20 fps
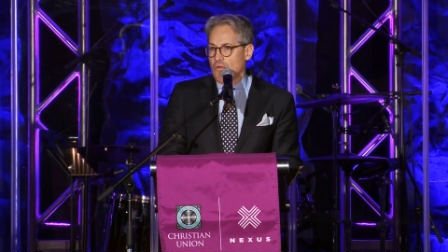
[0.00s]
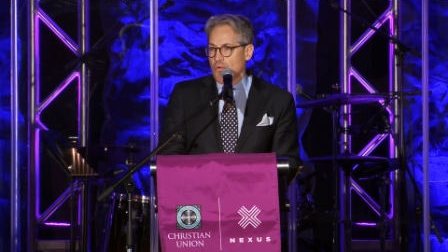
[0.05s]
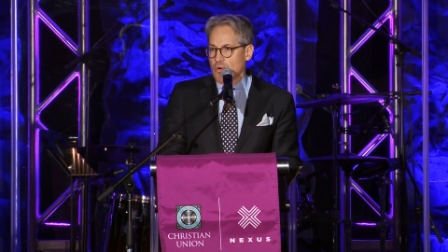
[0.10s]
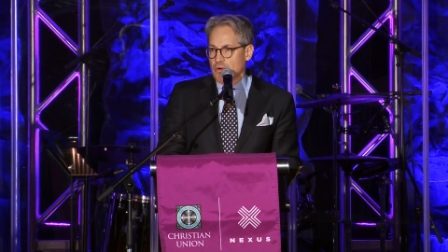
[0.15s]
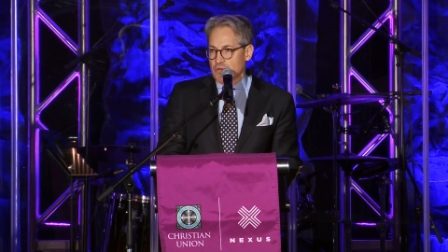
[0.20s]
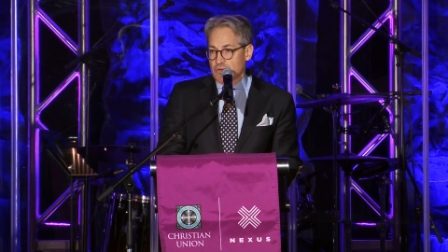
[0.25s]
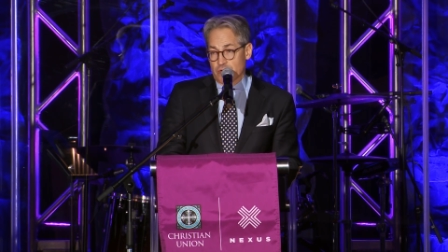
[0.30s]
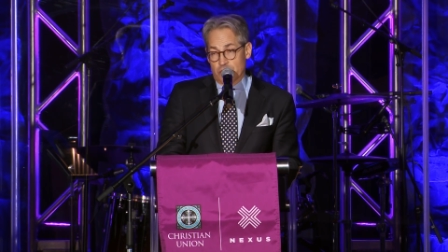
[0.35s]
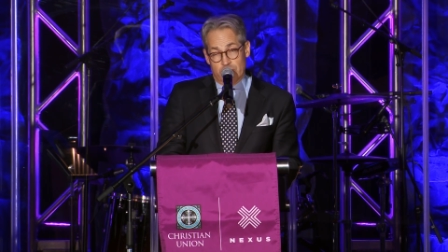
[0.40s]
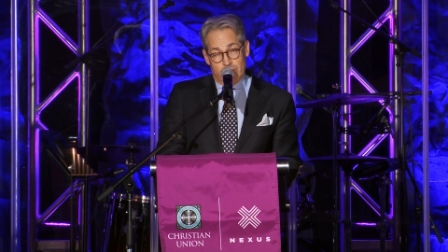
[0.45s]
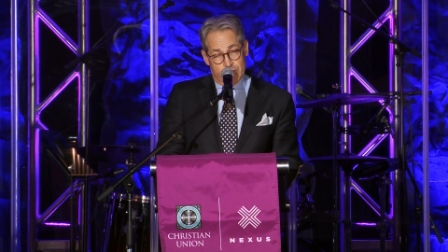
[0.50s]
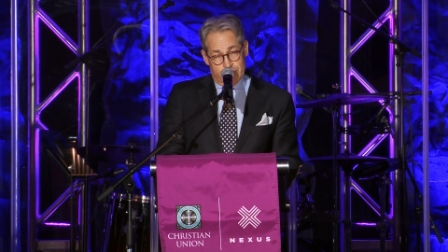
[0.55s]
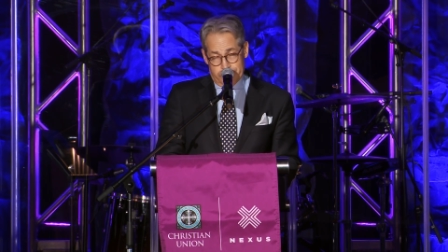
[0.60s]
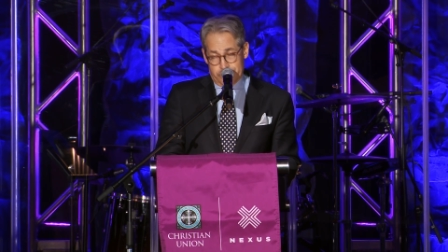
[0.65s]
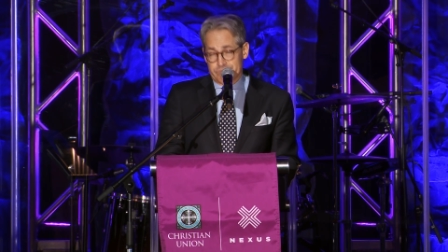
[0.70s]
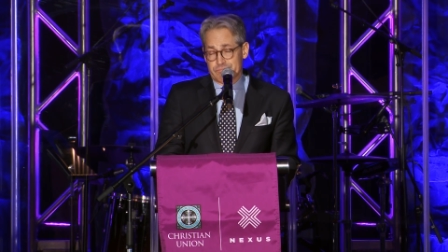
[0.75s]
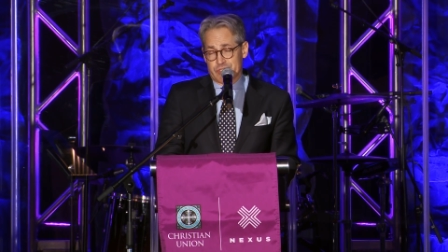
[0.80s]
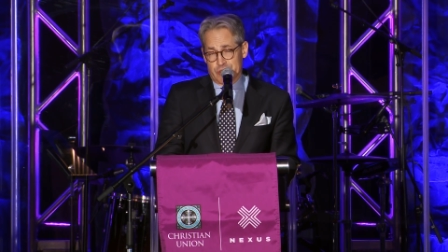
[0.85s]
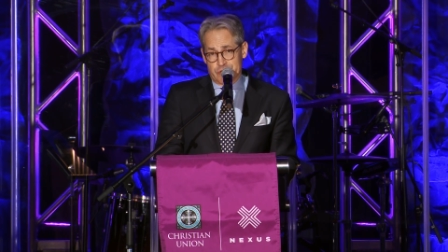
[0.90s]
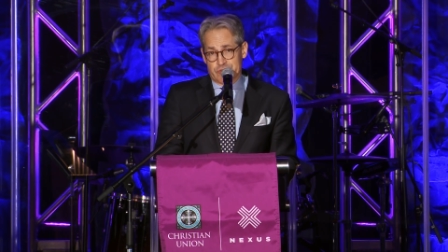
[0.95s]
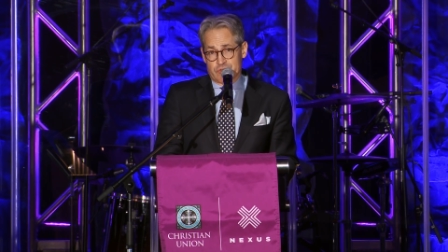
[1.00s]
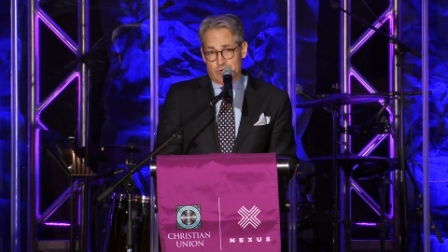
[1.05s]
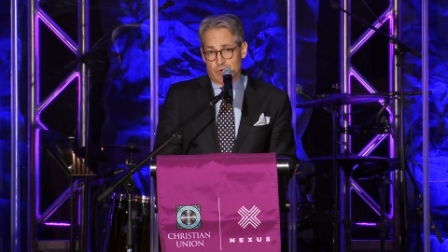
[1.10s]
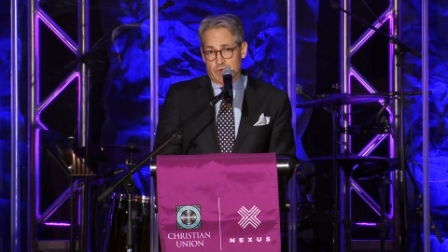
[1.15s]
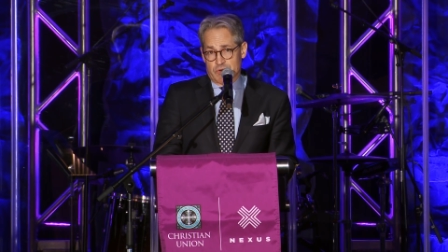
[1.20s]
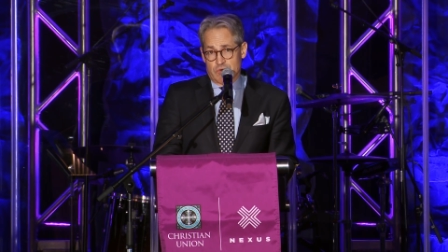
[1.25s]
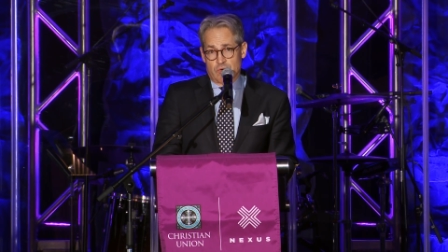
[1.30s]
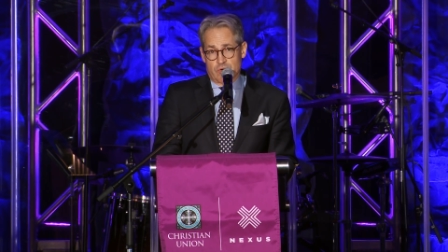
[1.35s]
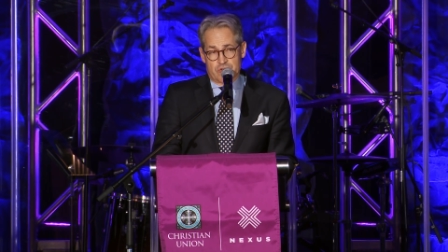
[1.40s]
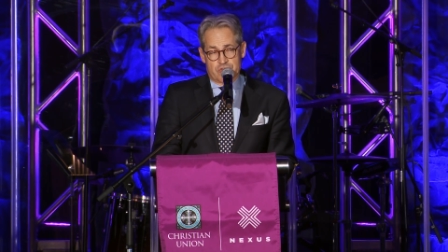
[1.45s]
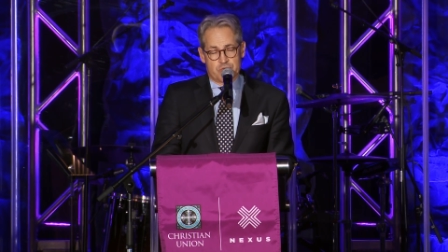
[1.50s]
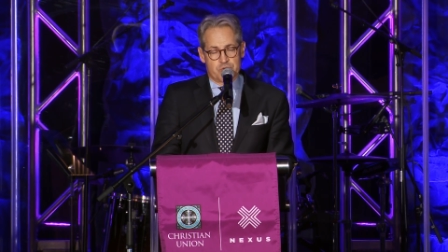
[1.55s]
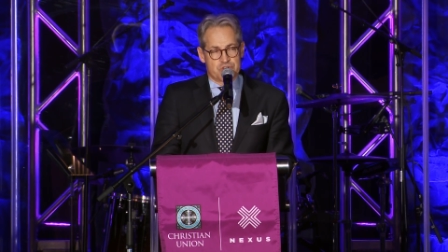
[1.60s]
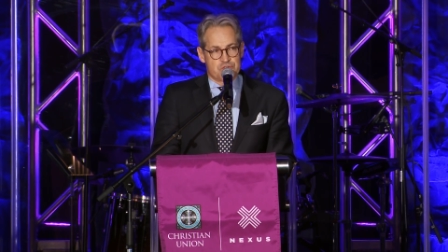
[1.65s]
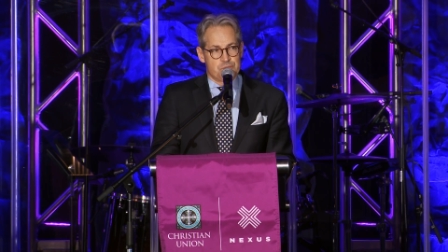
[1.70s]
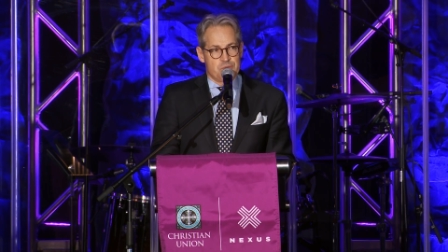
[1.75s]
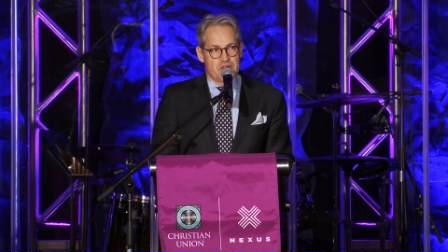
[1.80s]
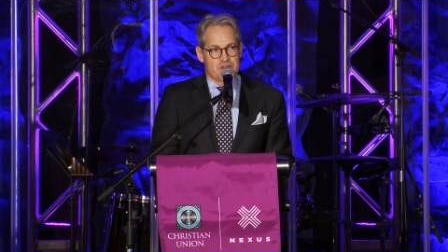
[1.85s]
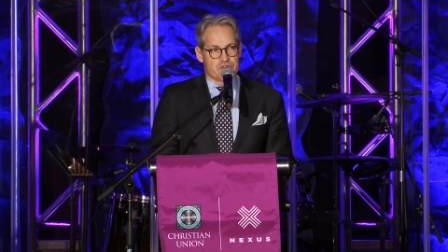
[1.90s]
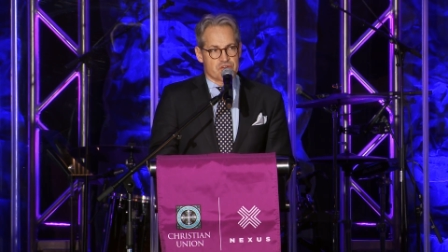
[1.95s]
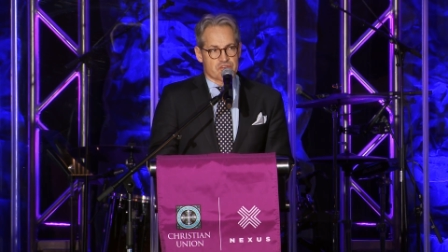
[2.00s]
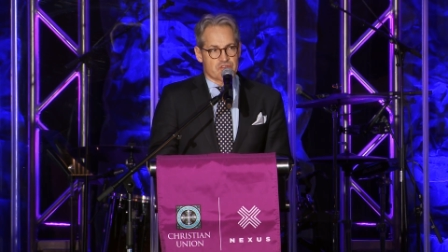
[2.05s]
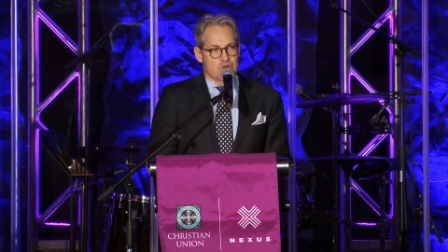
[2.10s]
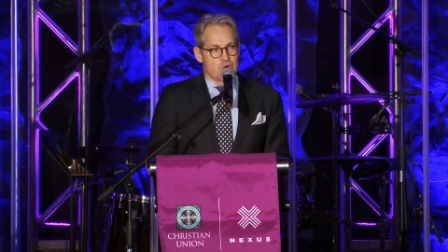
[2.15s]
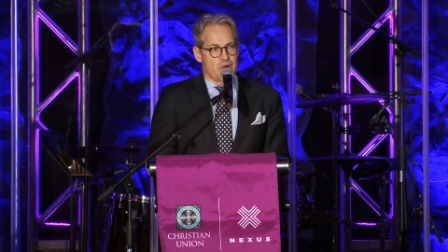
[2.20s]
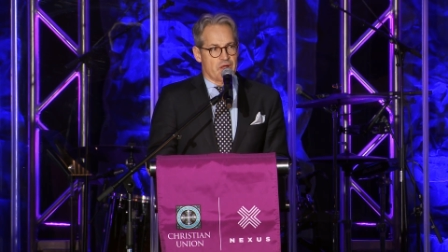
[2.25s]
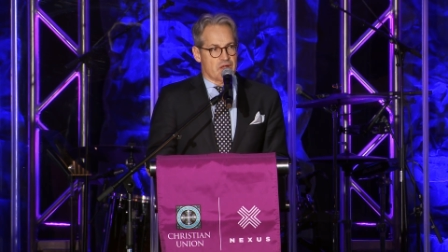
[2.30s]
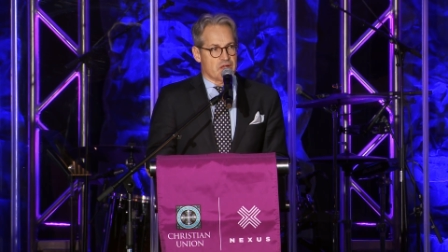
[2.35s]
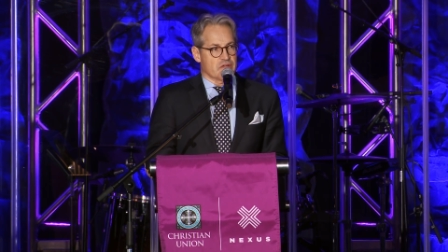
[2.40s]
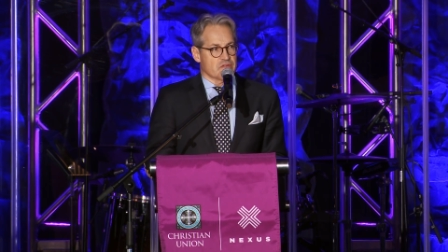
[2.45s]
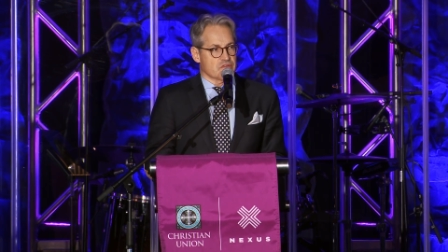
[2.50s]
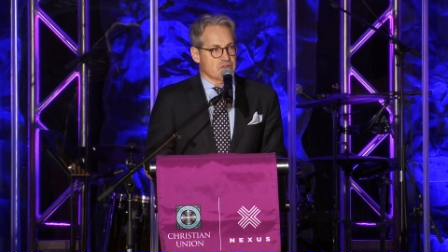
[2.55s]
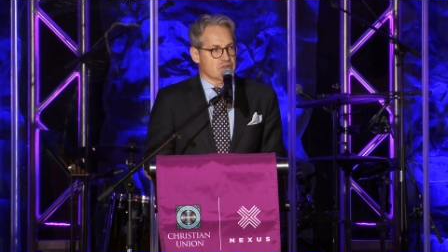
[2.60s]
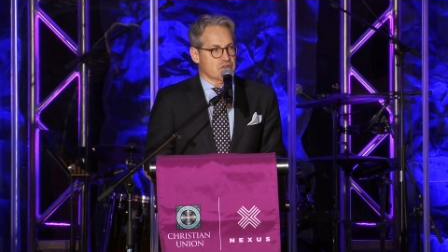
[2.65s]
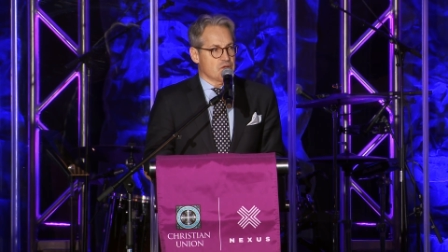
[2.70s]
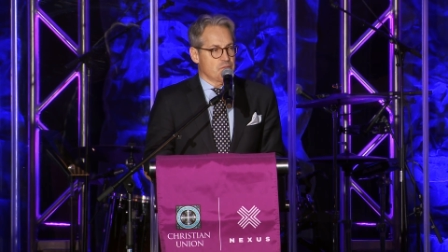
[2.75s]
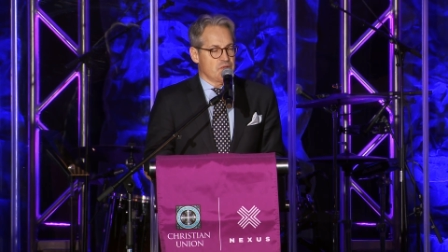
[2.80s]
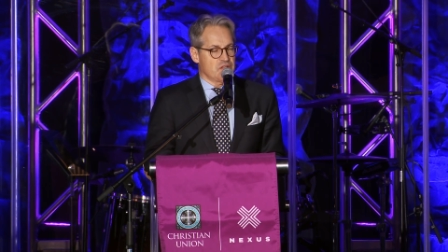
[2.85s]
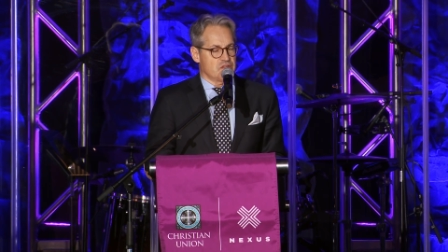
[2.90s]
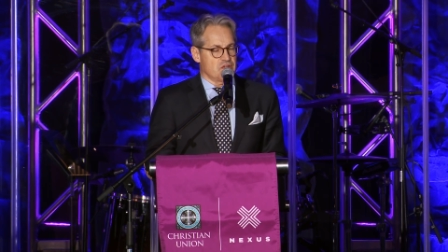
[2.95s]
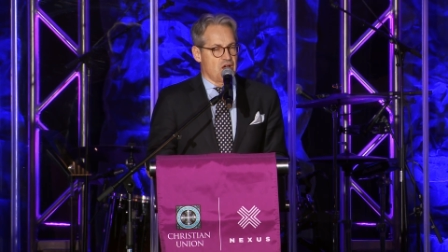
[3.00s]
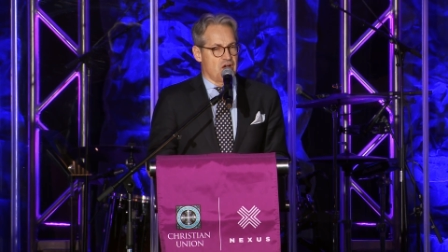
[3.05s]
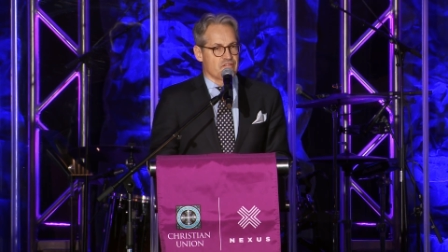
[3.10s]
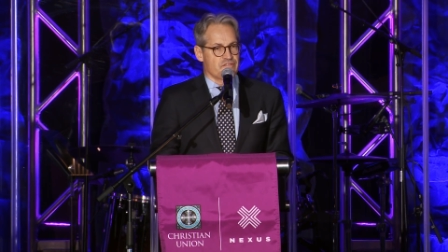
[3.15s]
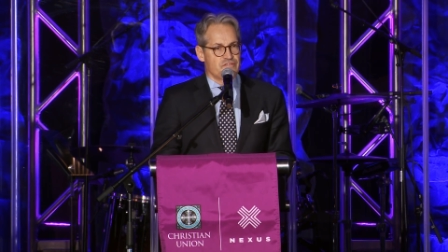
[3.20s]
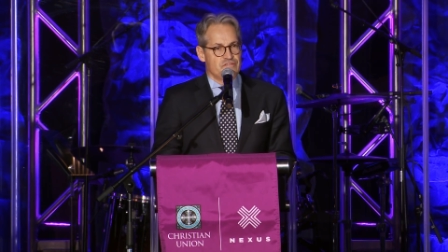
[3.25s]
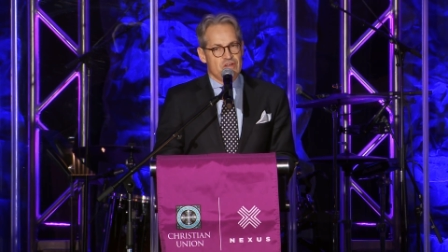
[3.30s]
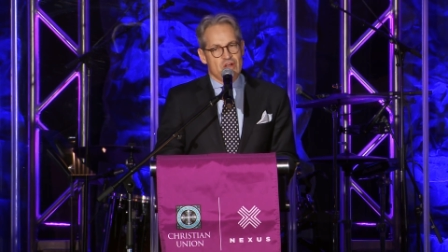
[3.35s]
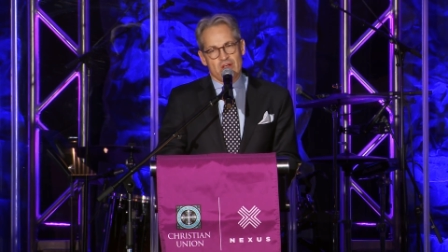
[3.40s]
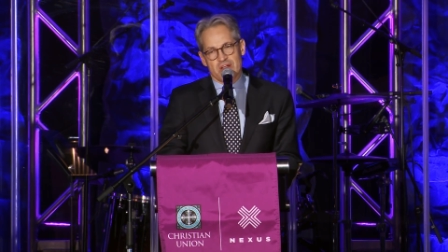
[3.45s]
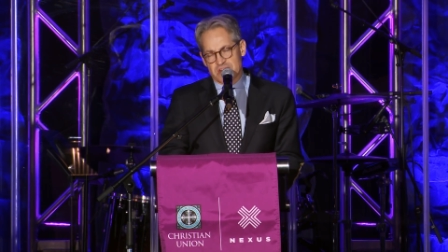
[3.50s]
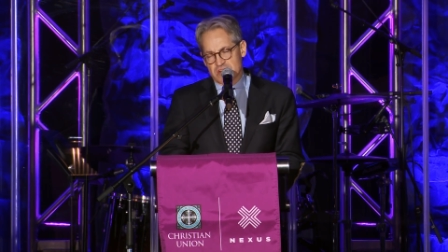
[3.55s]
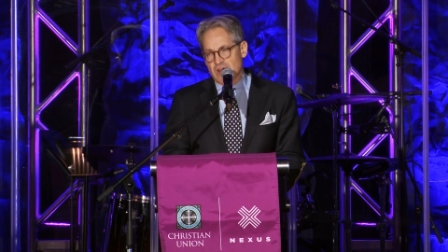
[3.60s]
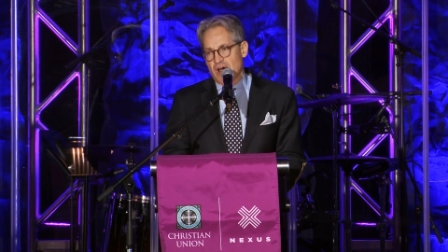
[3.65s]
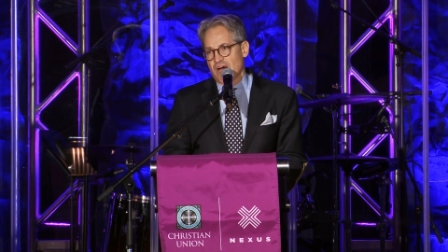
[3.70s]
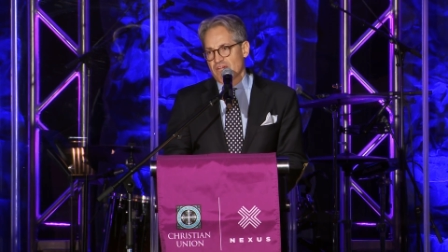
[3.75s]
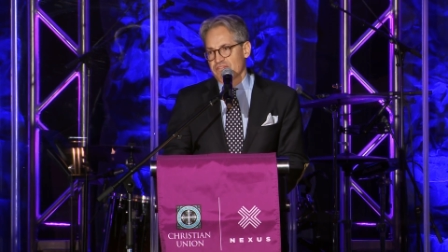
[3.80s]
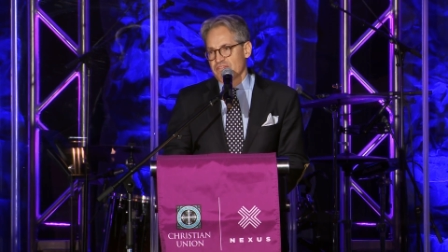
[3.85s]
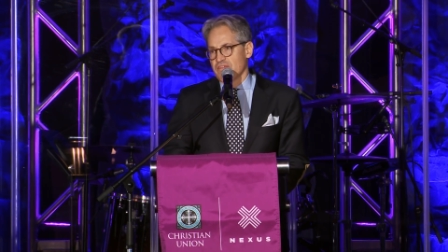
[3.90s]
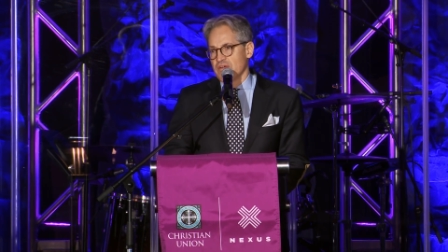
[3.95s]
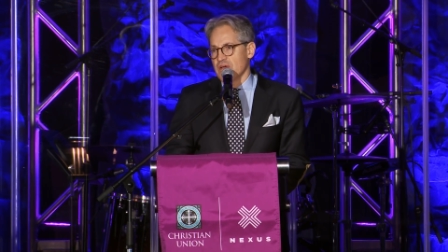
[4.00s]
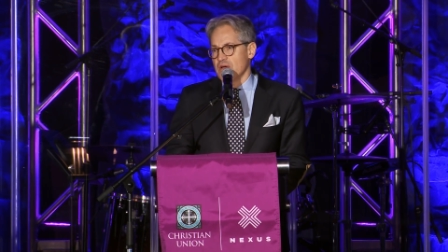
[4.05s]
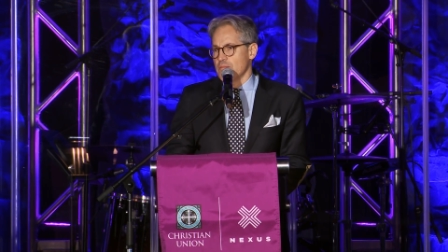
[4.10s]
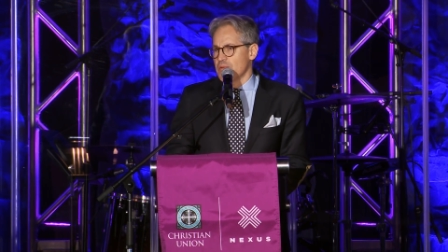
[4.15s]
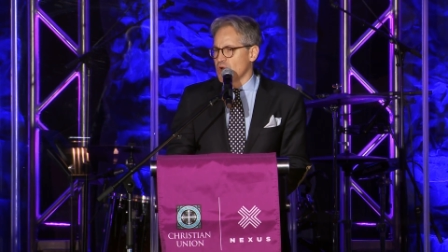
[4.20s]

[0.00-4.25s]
or, do, or, do, or, or switch majors quick, because it could be tough, very tough.